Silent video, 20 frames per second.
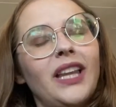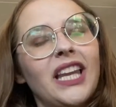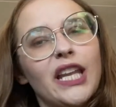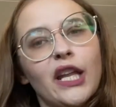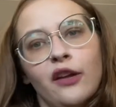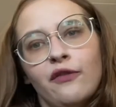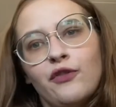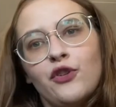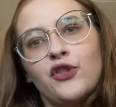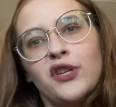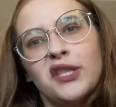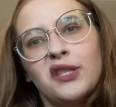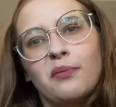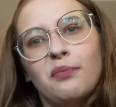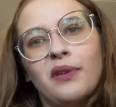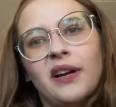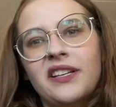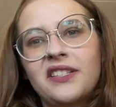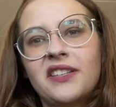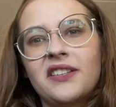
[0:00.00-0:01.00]
if you think the
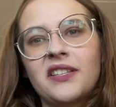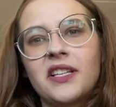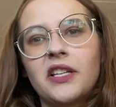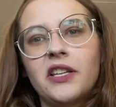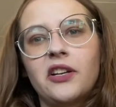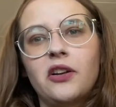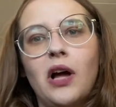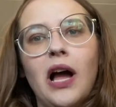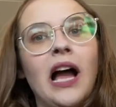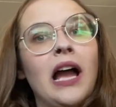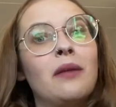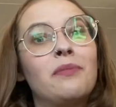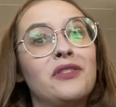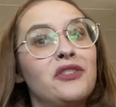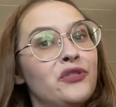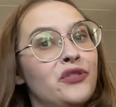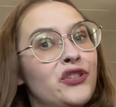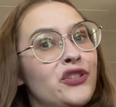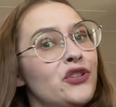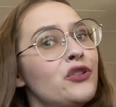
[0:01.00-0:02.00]
price is a little high but
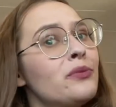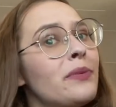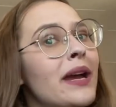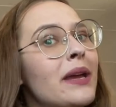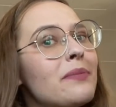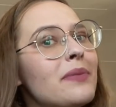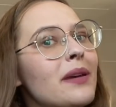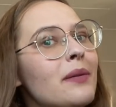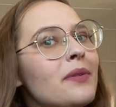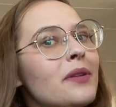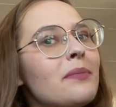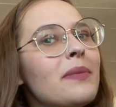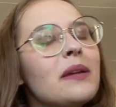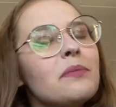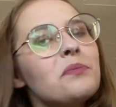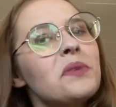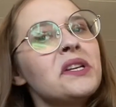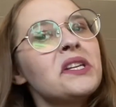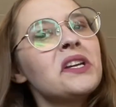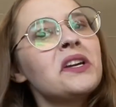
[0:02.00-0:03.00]
you still might be able to make
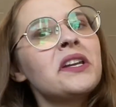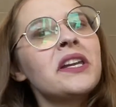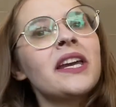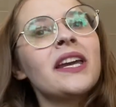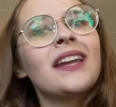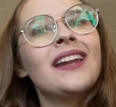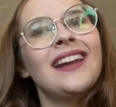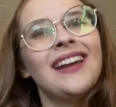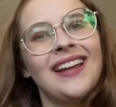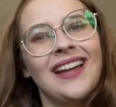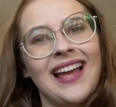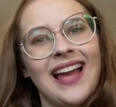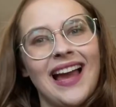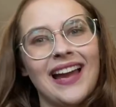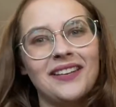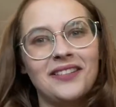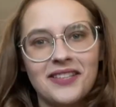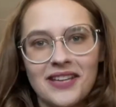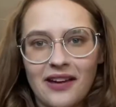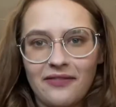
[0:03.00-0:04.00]
money on it, I
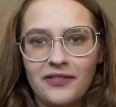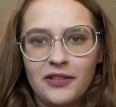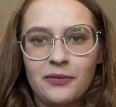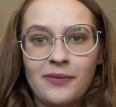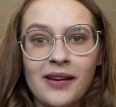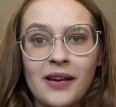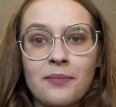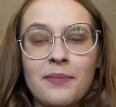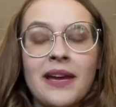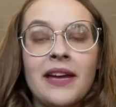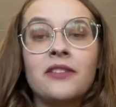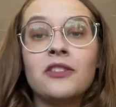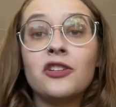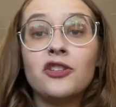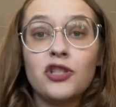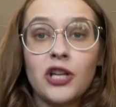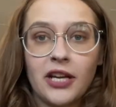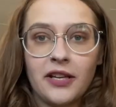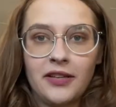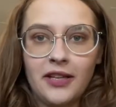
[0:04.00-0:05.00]
definitely recommend
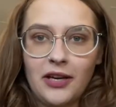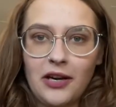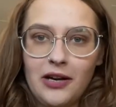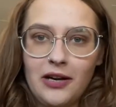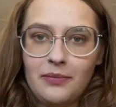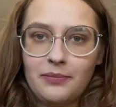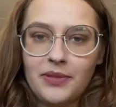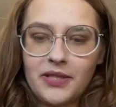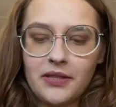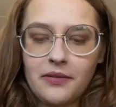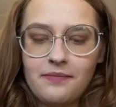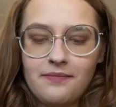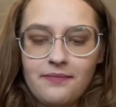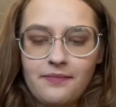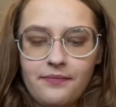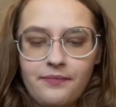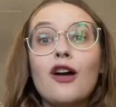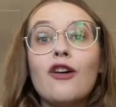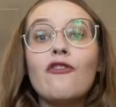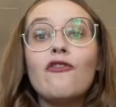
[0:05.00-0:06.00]
checking the comps.
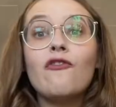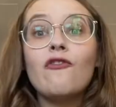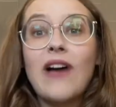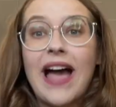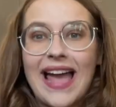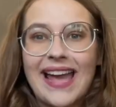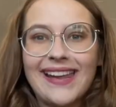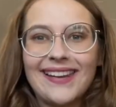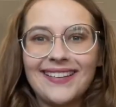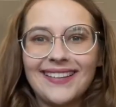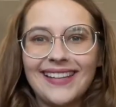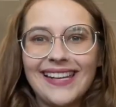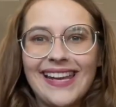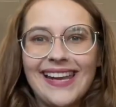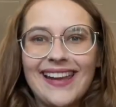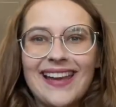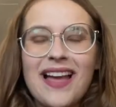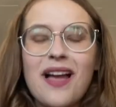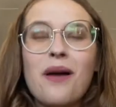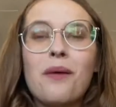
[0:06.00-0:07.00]

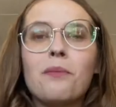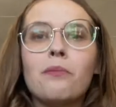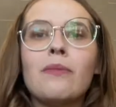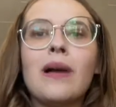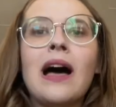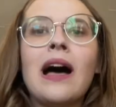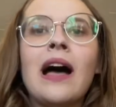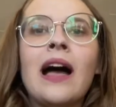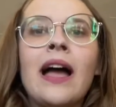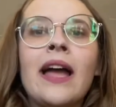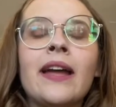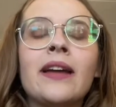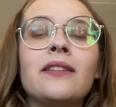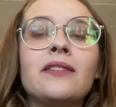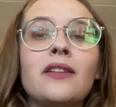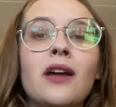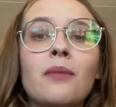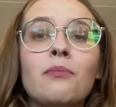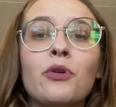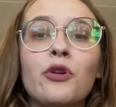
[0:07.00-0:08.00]
Finally, my
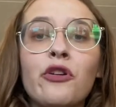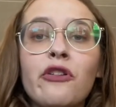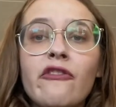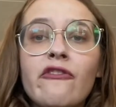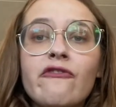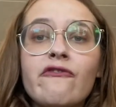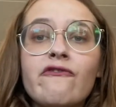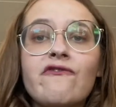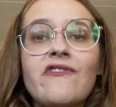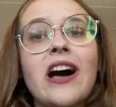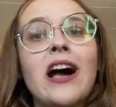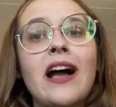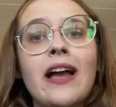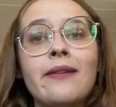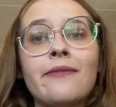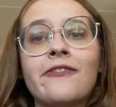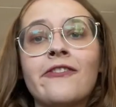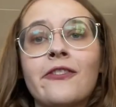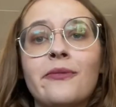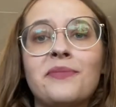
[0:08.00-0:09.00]
number
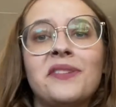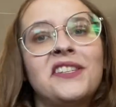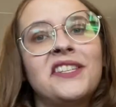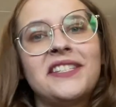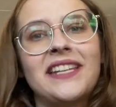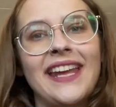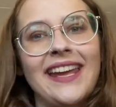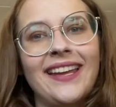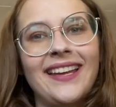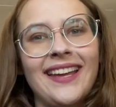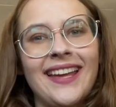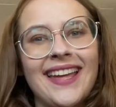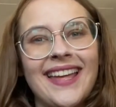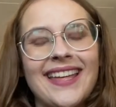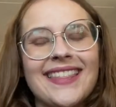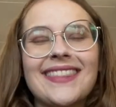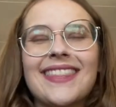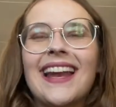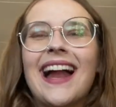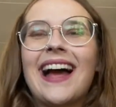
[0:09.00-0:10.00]
5 mistake
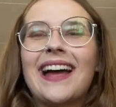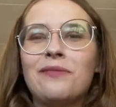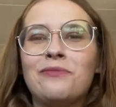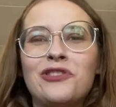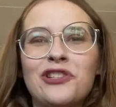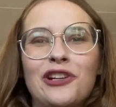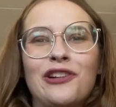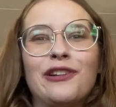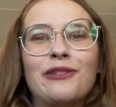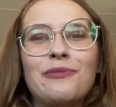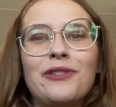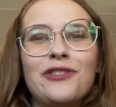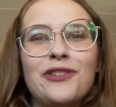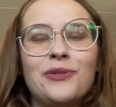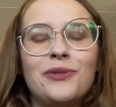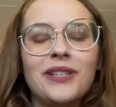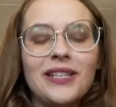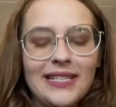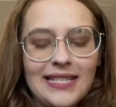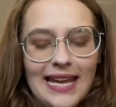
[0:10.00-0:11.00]
that I'm sharing with you
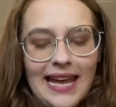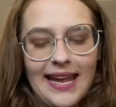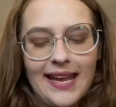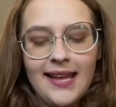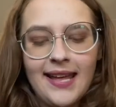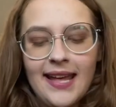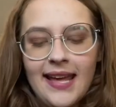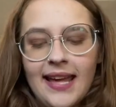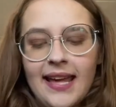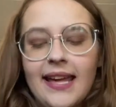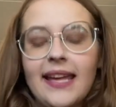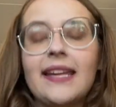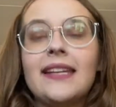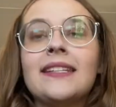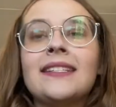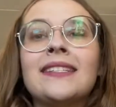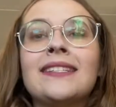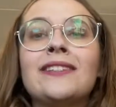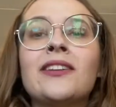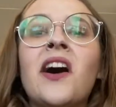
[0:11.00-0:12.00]
today
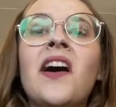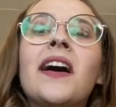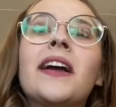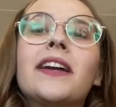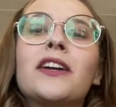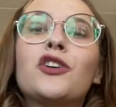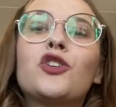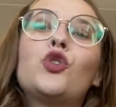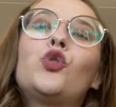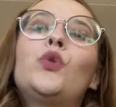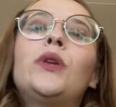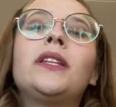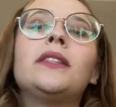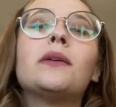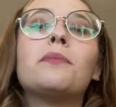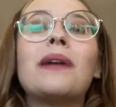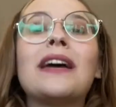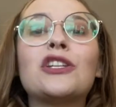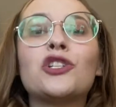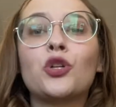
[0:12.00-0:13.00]
is not including the
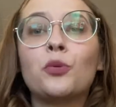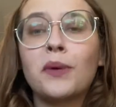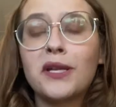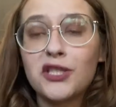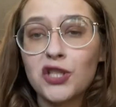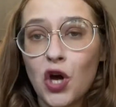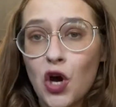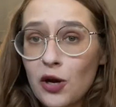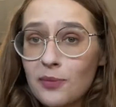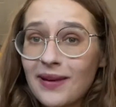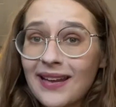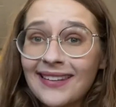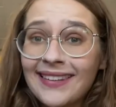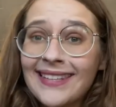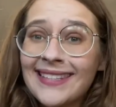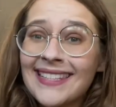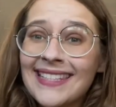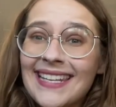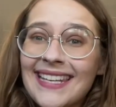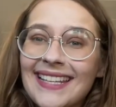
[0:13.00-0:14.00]
measurements on my
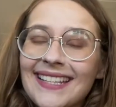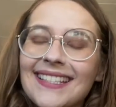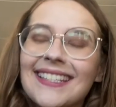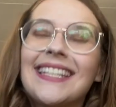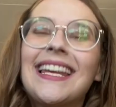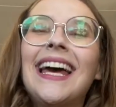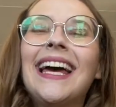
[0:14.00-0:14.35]
listings.